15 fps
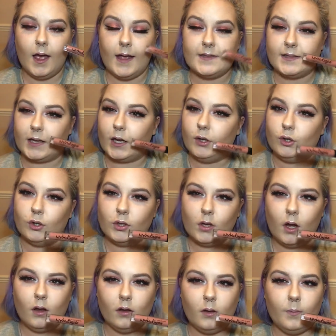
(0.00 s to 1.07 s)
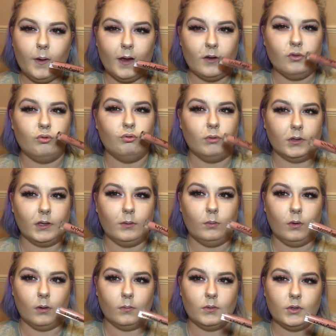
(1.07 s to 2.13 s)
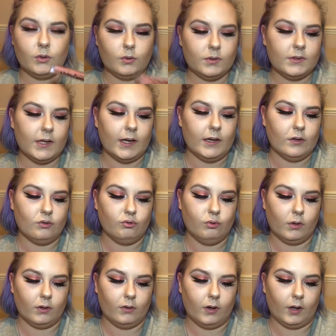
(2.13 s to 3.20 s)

it's like a nude colour, but it's really warm toned and it's really,